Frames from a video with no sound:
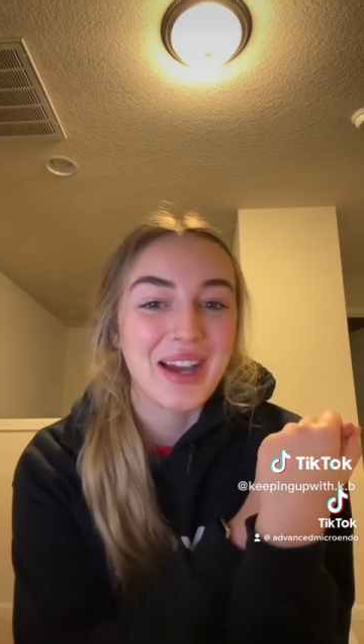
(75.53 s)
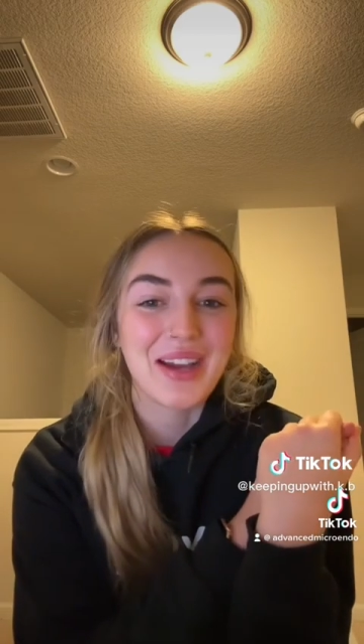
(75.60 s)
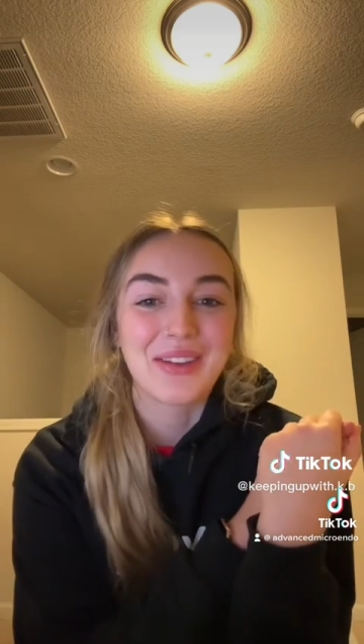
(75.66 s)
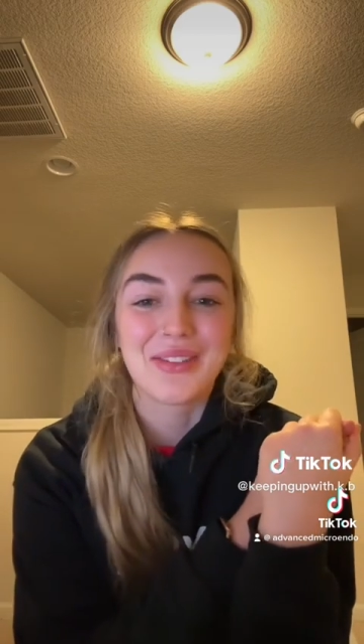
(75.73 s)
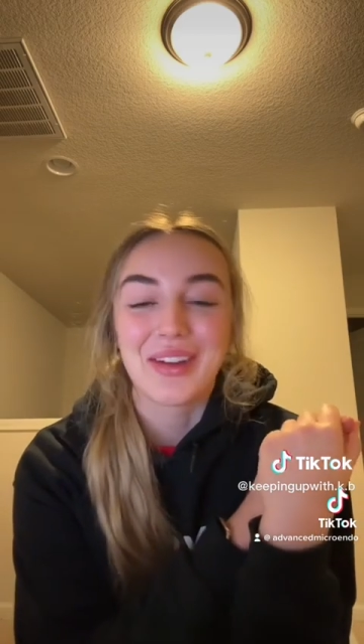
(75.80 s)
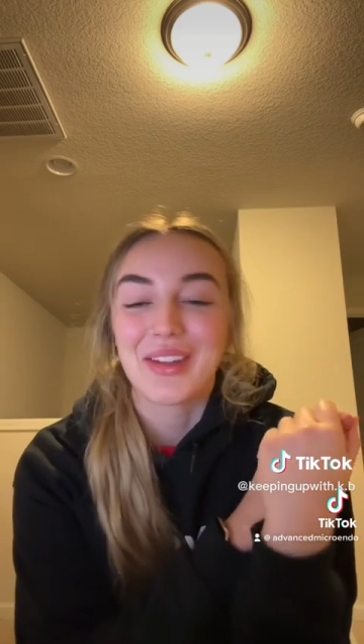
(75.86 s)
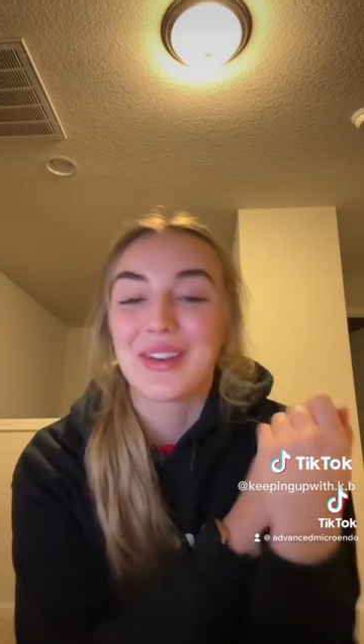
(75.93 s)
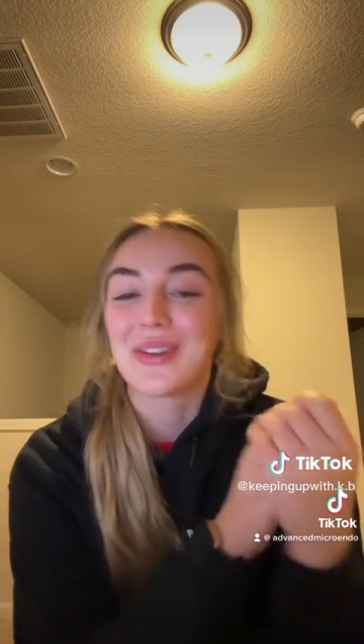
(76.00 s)

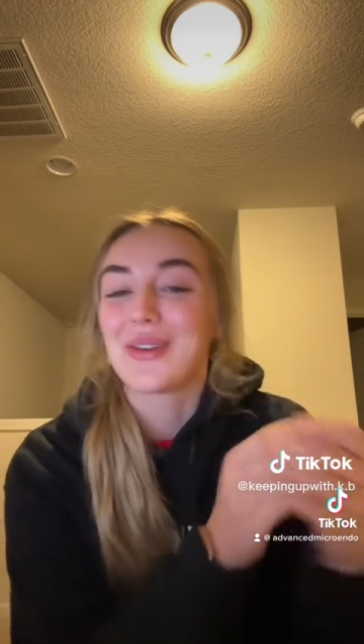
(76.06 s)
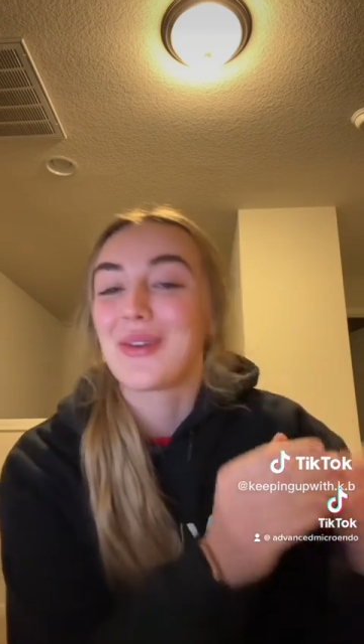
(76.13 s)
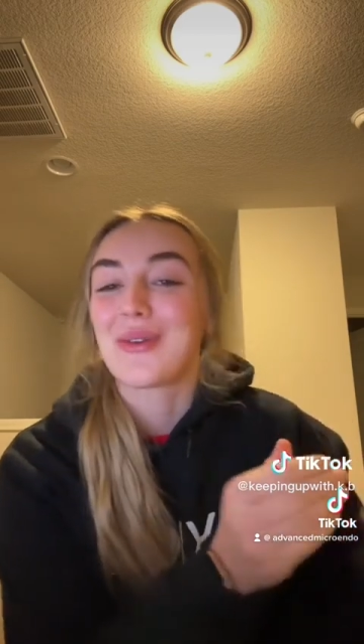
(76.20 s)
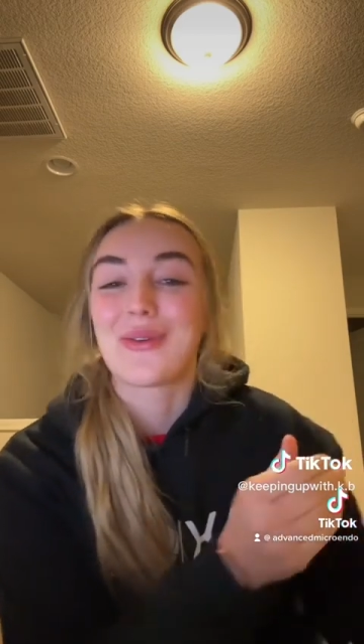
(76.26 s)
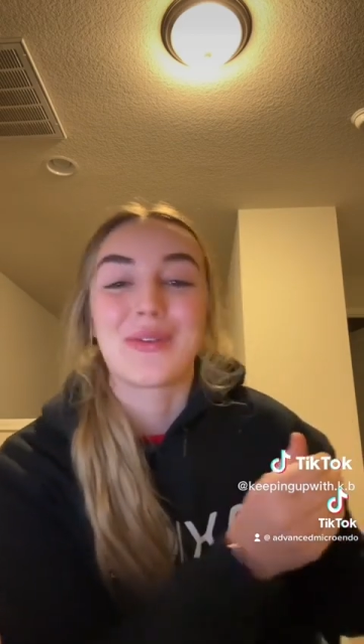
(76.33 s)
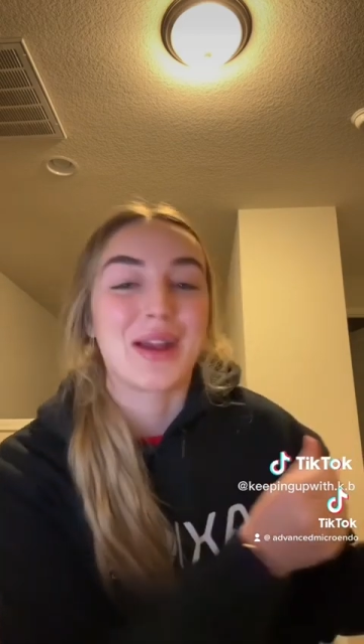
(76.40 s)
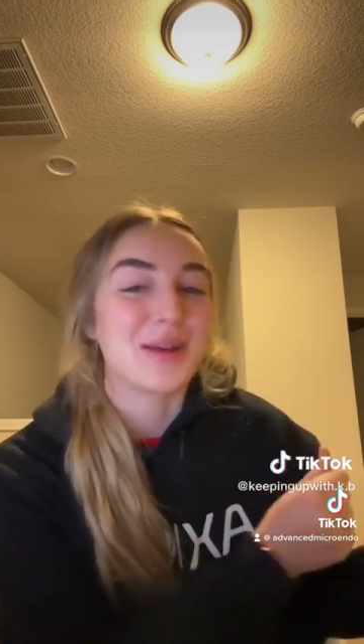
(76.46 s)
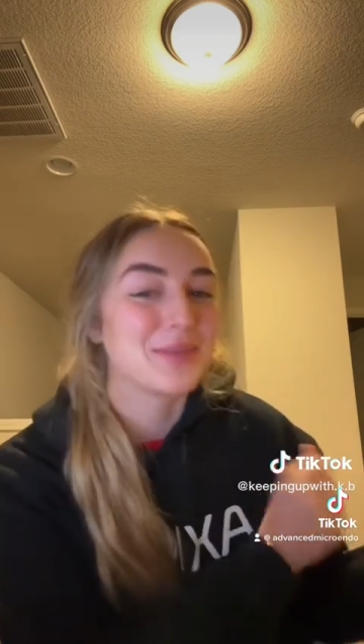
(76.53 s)
I'd rather
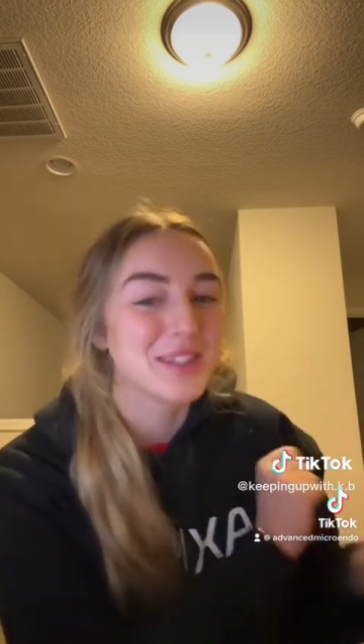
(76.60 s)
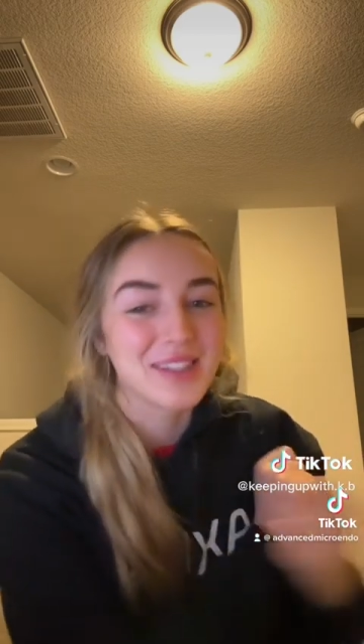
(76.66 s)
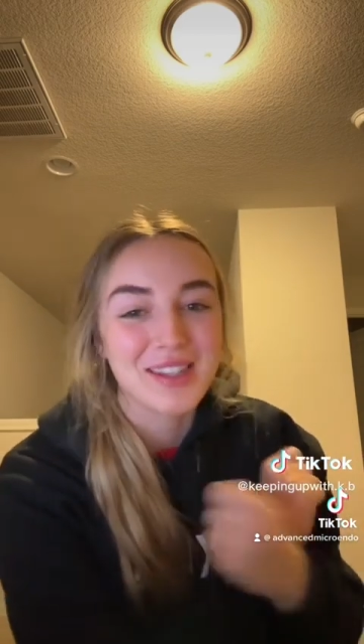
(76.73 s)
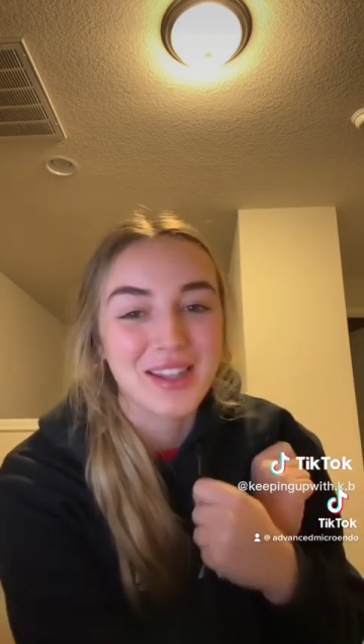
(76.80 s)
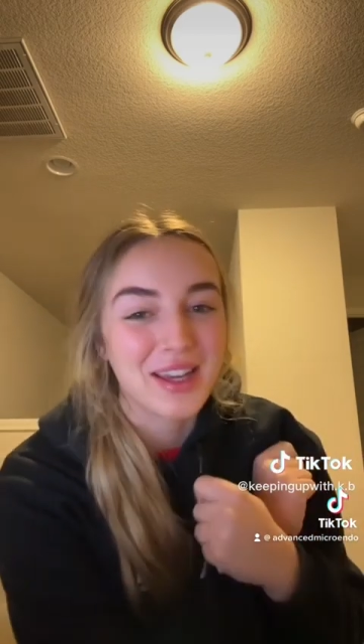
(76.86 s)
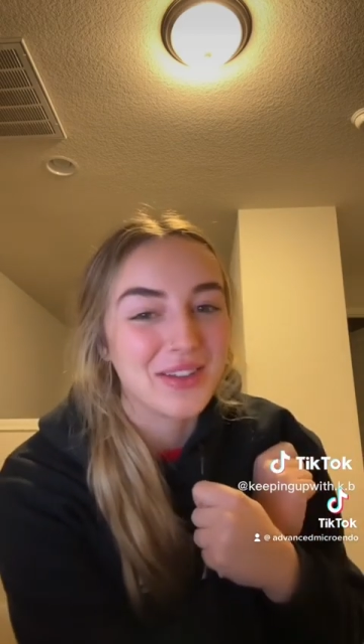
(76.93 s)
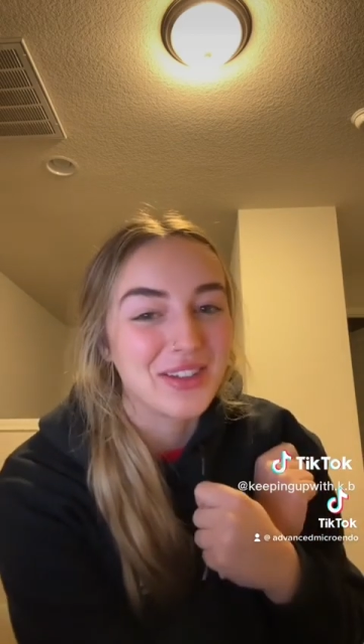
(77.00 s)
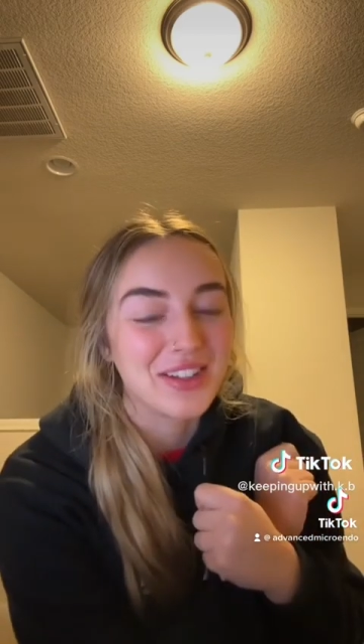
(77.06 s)
grab the
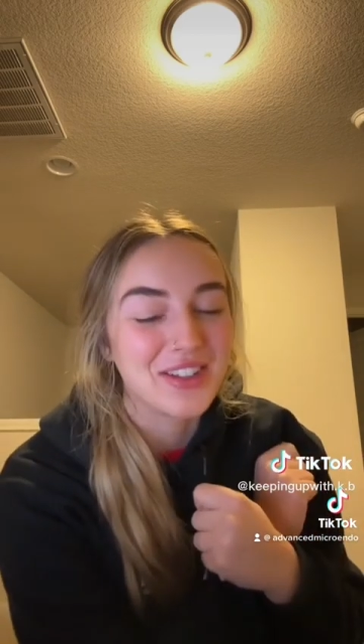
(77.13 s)
saliva